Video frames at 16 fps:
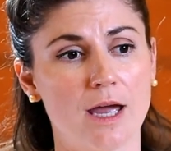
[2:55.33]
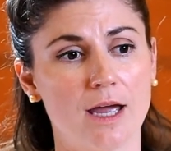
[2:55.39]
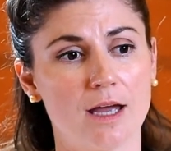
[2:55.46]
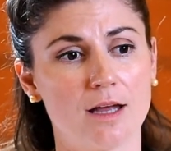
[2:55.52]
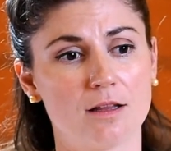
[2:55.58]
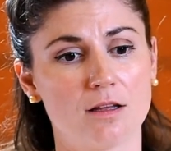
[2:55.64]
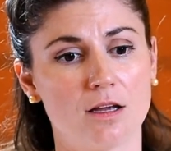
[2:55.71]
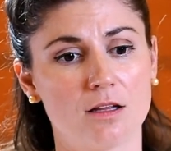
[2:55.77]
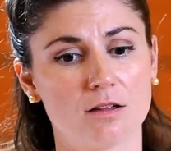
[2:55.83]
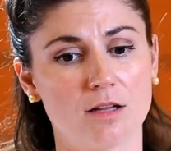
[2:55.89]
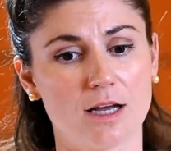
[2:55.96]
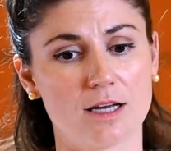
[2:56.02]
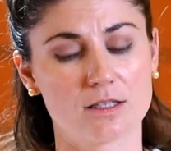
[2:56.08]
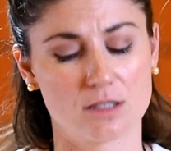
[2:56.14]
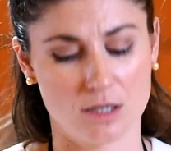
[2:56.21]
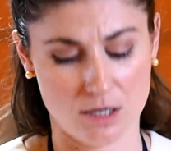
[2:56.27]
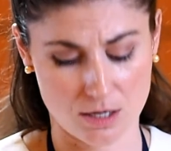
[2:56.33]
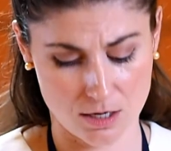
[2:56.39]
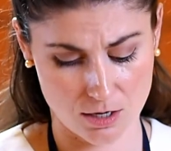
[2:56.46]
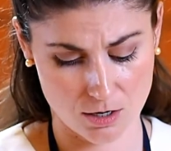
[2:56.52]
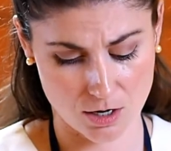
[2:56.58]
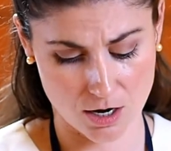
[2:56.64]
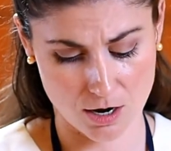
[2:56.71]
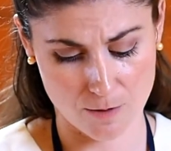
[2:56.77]
And
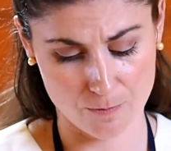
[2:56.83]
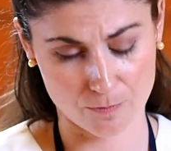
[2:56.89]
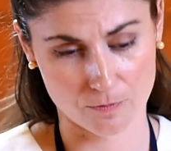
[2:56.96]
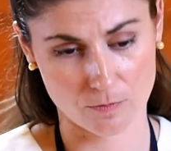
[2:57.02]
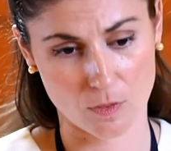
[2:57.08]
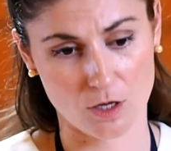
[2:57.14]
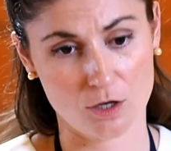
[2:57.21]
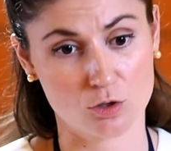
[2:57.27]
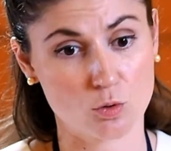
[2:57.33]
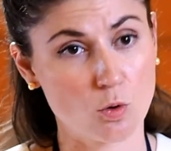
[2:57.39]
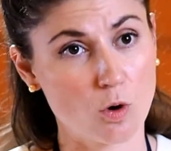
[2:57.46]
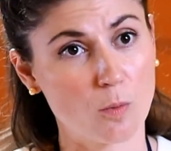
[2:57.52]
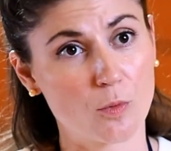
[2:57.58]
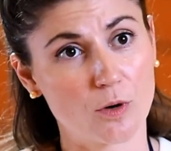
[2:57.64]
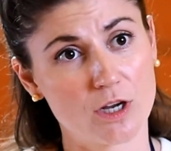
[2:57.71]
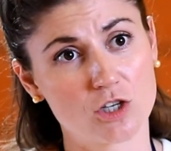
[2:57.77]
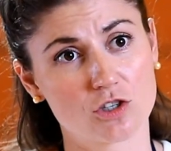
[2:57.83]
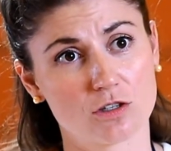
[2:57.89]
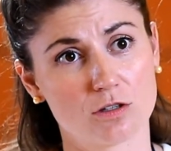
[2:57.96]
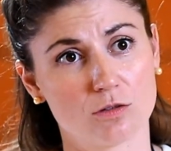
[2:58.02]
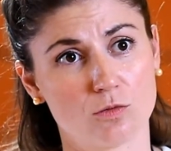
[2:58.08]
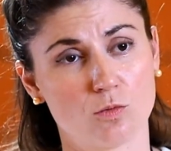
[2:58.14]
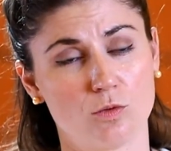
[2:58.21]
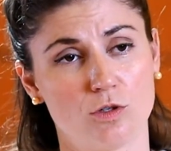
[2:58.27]
lastly, is cooperation.